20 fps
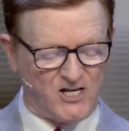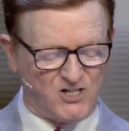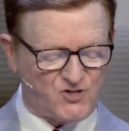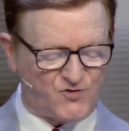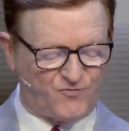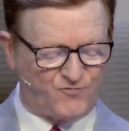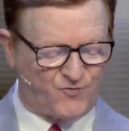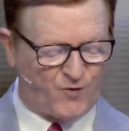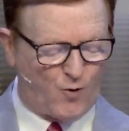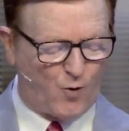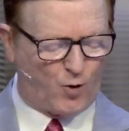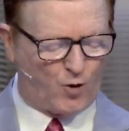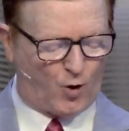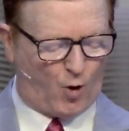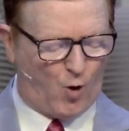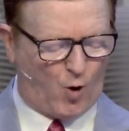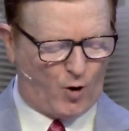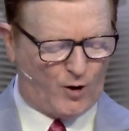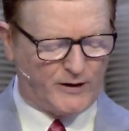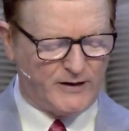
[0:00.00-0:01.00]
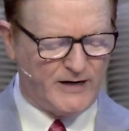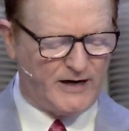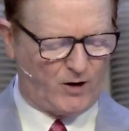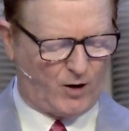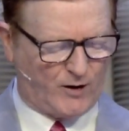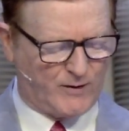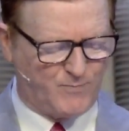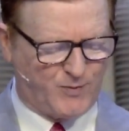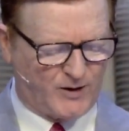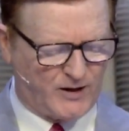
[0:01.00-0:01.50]
for
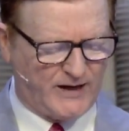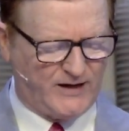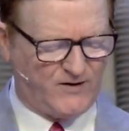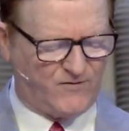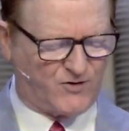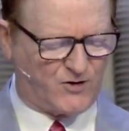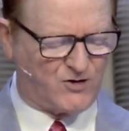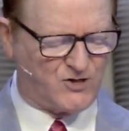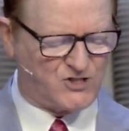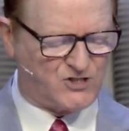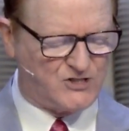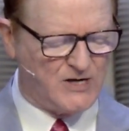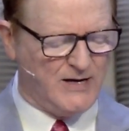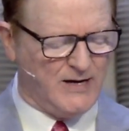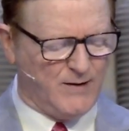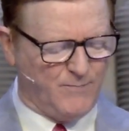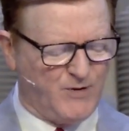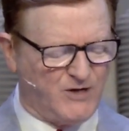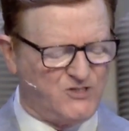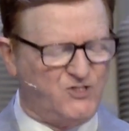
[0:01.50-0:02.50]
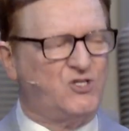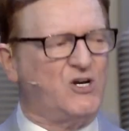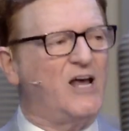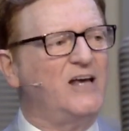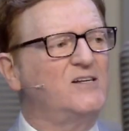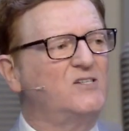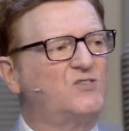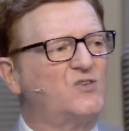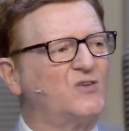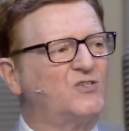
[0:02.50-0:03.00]
ordinary believers. But
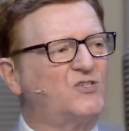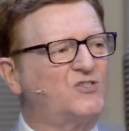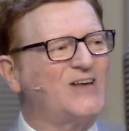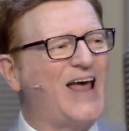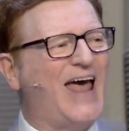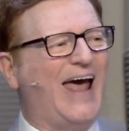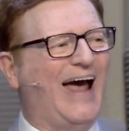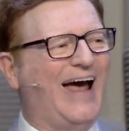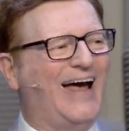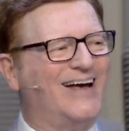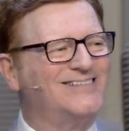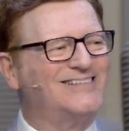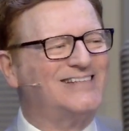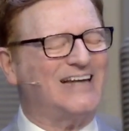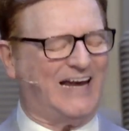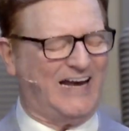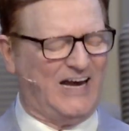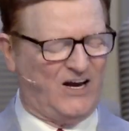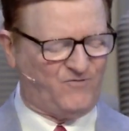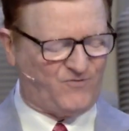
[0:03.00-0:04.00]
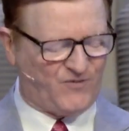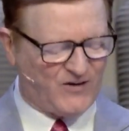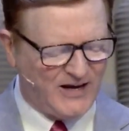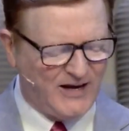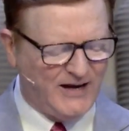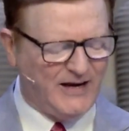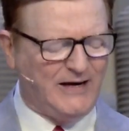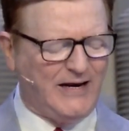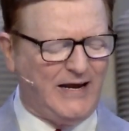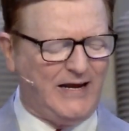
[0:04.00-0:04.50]
Jesus says, if
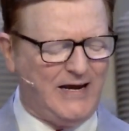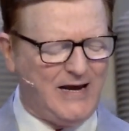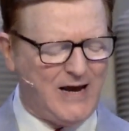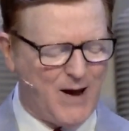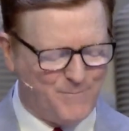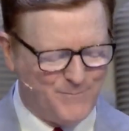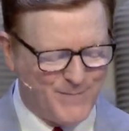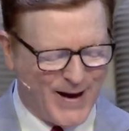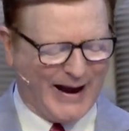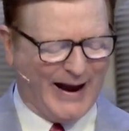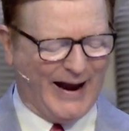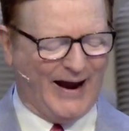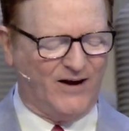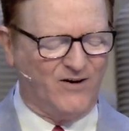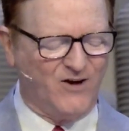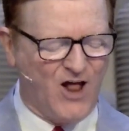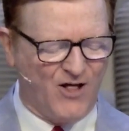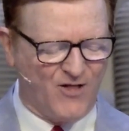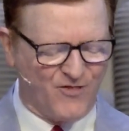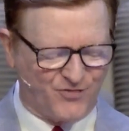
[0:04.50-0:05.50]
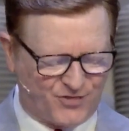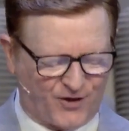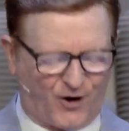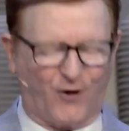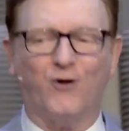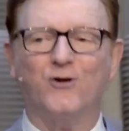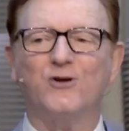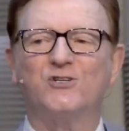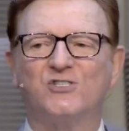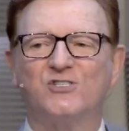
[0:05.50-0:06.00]
any man
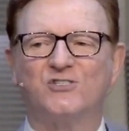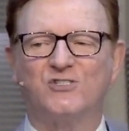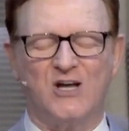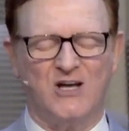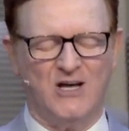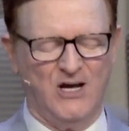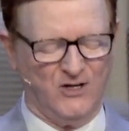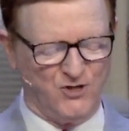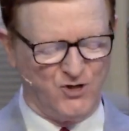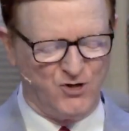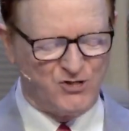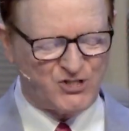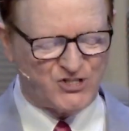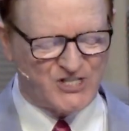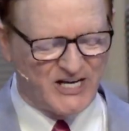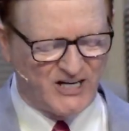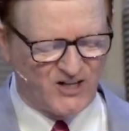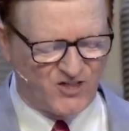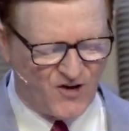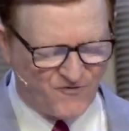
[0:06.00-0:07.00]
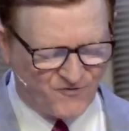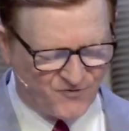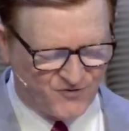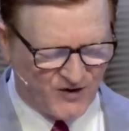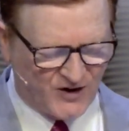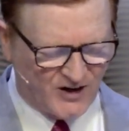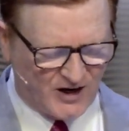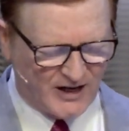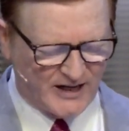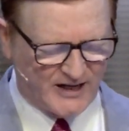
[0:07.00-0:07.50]
thirst, you see, the
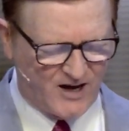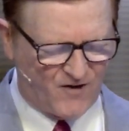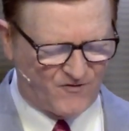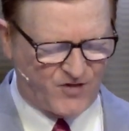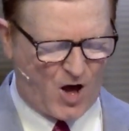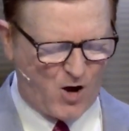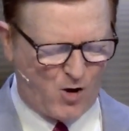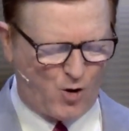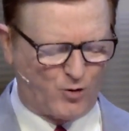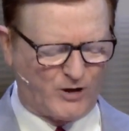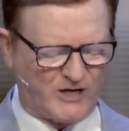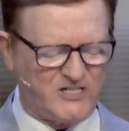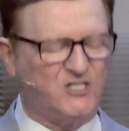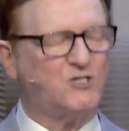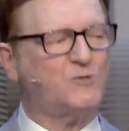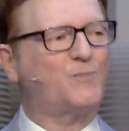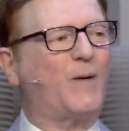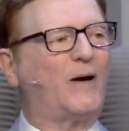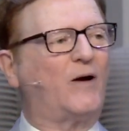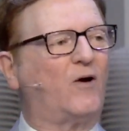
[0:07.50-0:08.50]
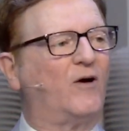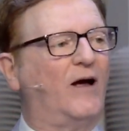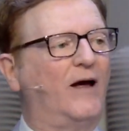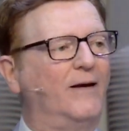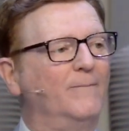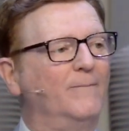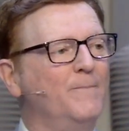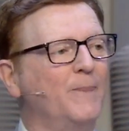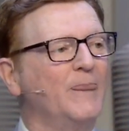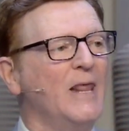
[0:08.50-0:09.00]
filling of the Holy Spirit
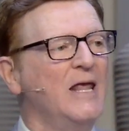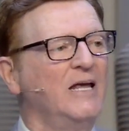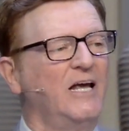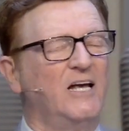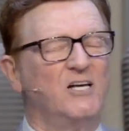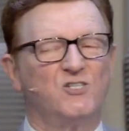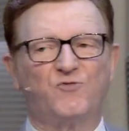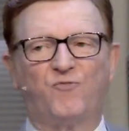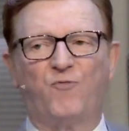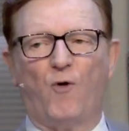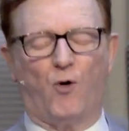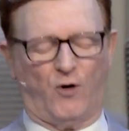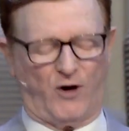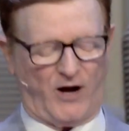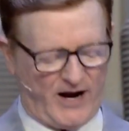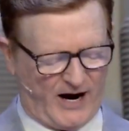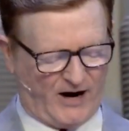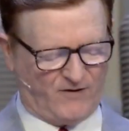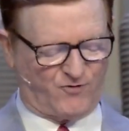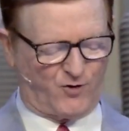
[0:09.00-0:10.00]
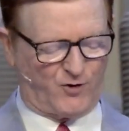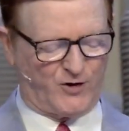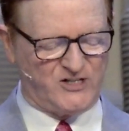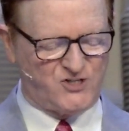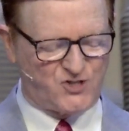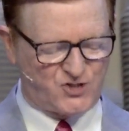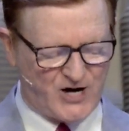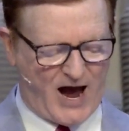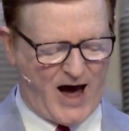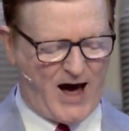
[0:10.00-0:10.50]
is for every
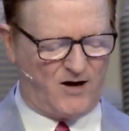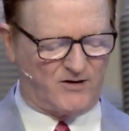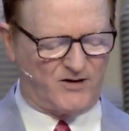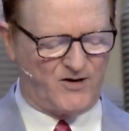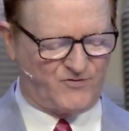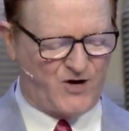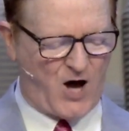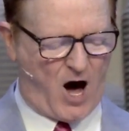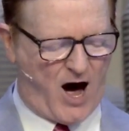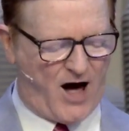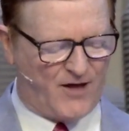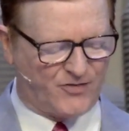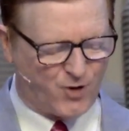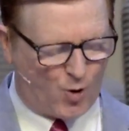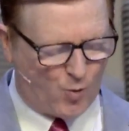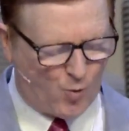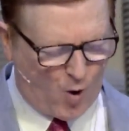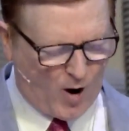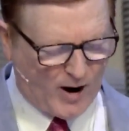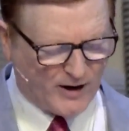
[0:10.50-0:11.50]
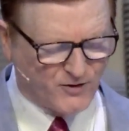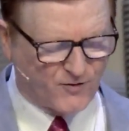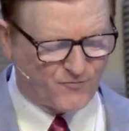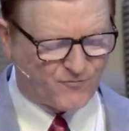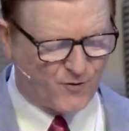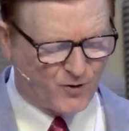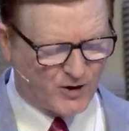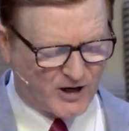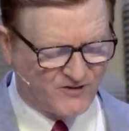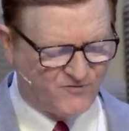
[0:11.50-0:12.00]
child of God. The
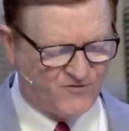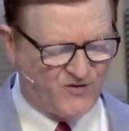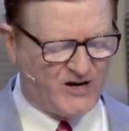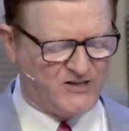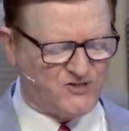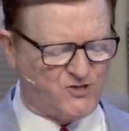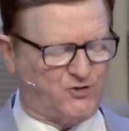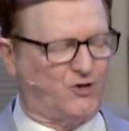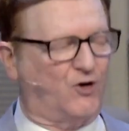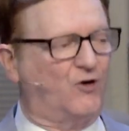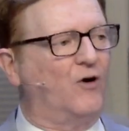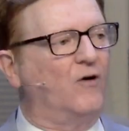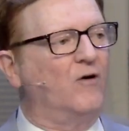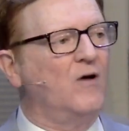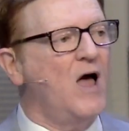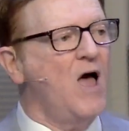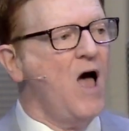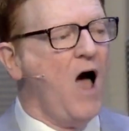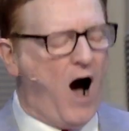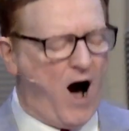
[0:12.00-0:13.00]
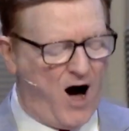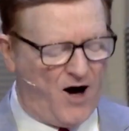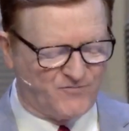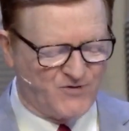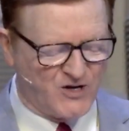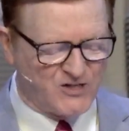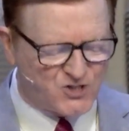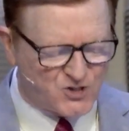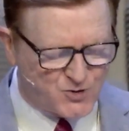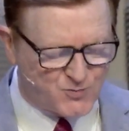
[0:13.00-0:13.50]
wonderful adventure of
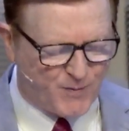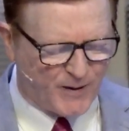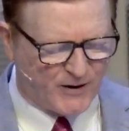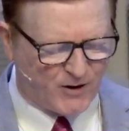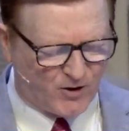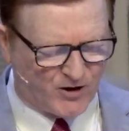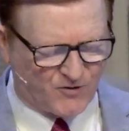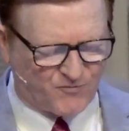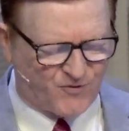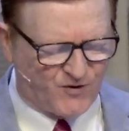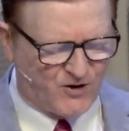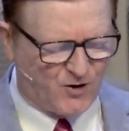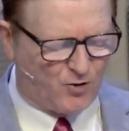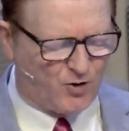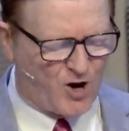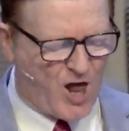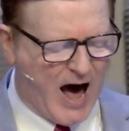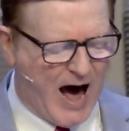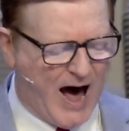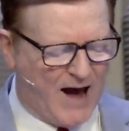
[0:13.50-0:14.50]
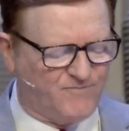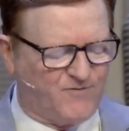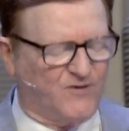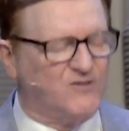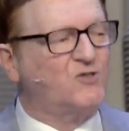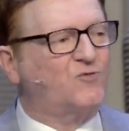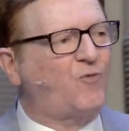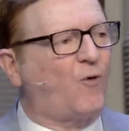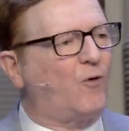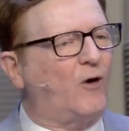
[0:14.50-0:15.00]
the Spirit-filled life
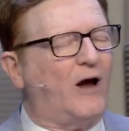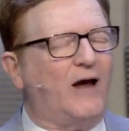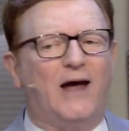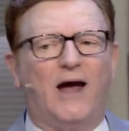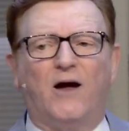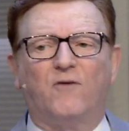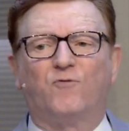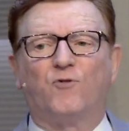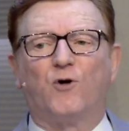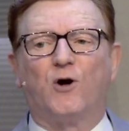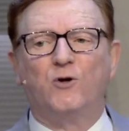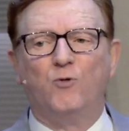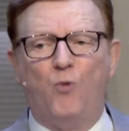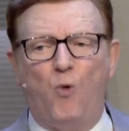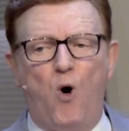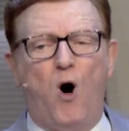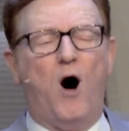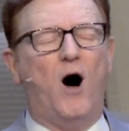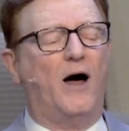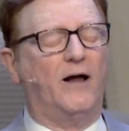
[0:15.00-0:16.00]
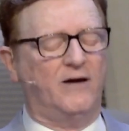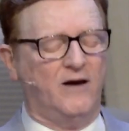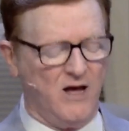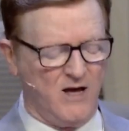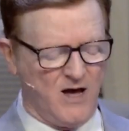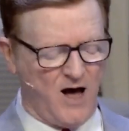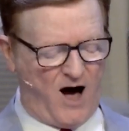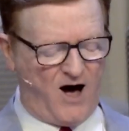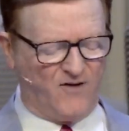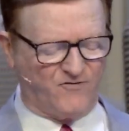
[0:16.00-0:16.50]
is for every one
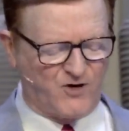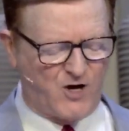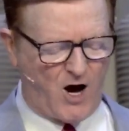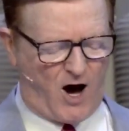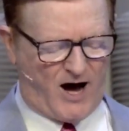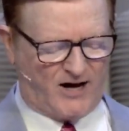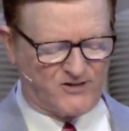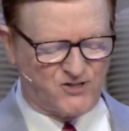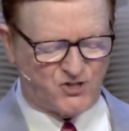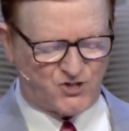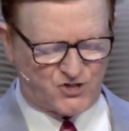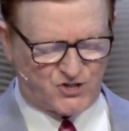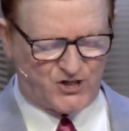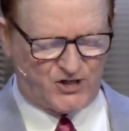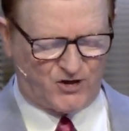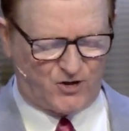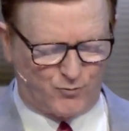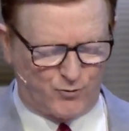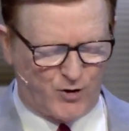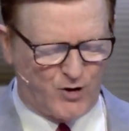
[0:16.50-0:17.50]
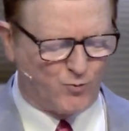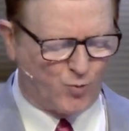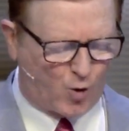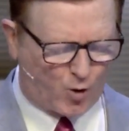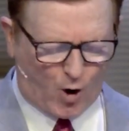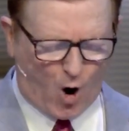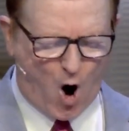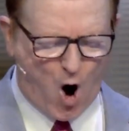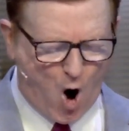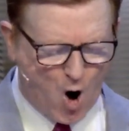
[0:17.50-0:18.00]
of God's children.
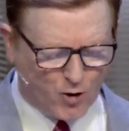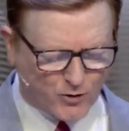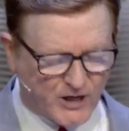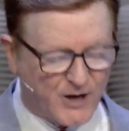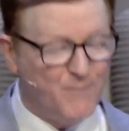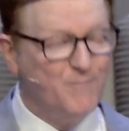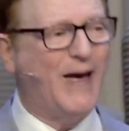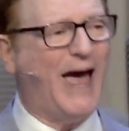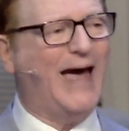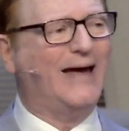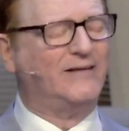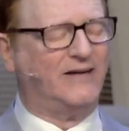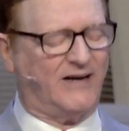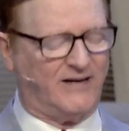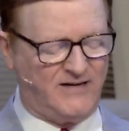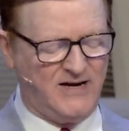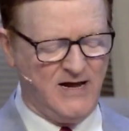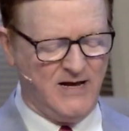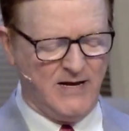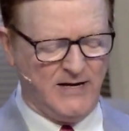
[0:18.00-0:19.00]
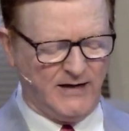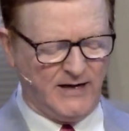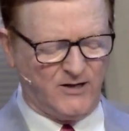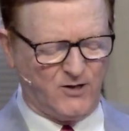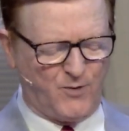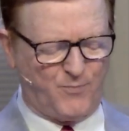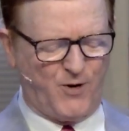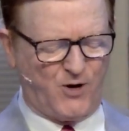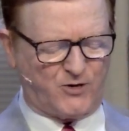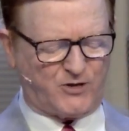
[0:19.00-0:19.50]
We're all commanded in
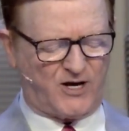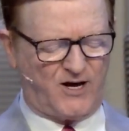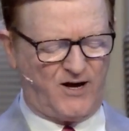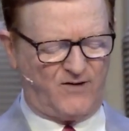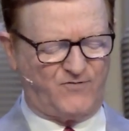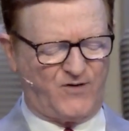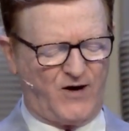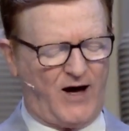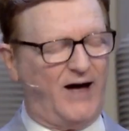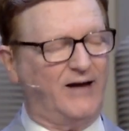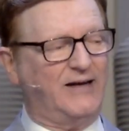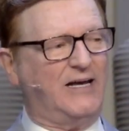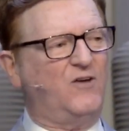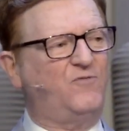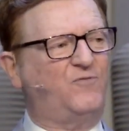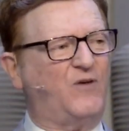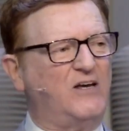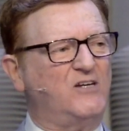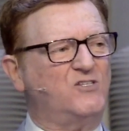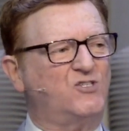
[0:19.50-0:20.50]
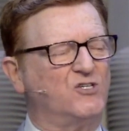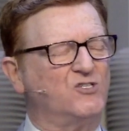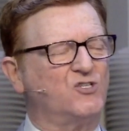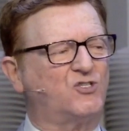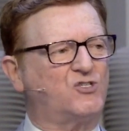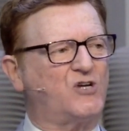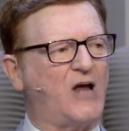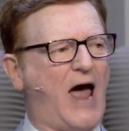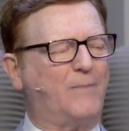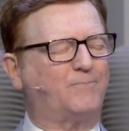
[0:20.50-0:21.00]
the book of
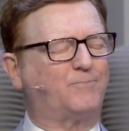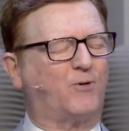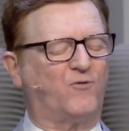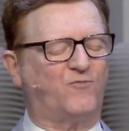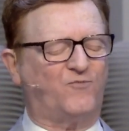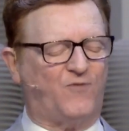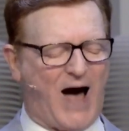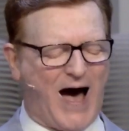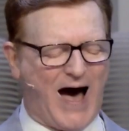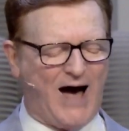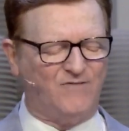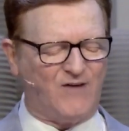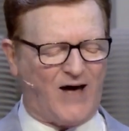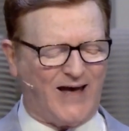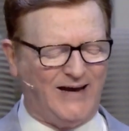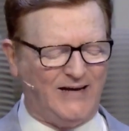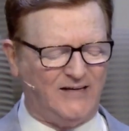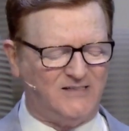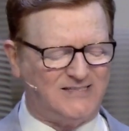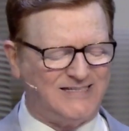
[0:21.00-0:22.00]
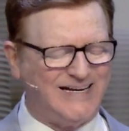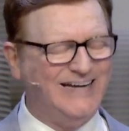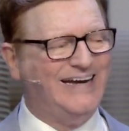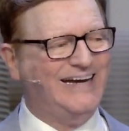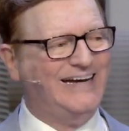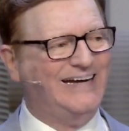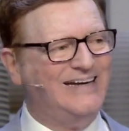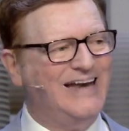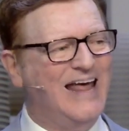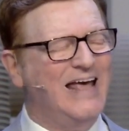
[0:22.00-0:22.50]
Ephesians chapter 5,
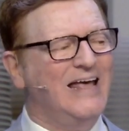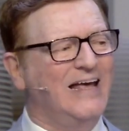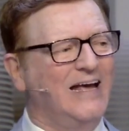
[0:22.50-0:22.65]
18.